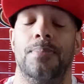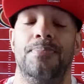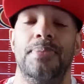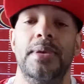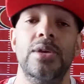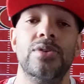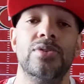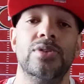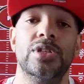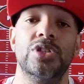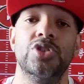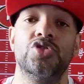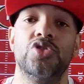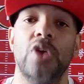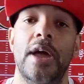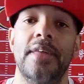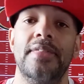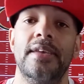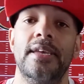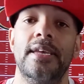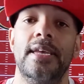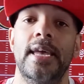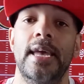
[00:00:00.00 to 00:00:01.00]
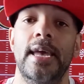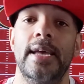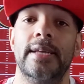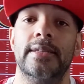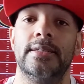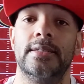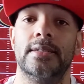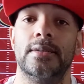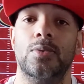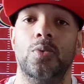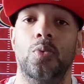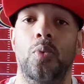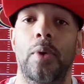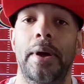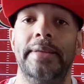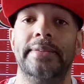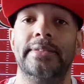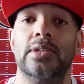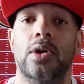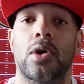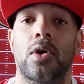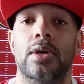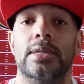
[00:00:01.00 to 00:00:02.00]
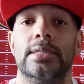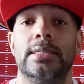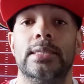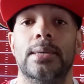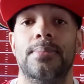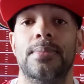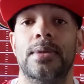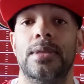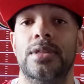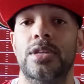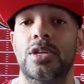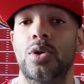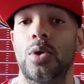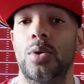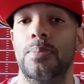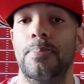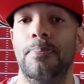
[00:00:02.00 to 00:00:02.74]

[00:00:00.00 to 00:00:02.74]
Peterson try to get Wentz on some of the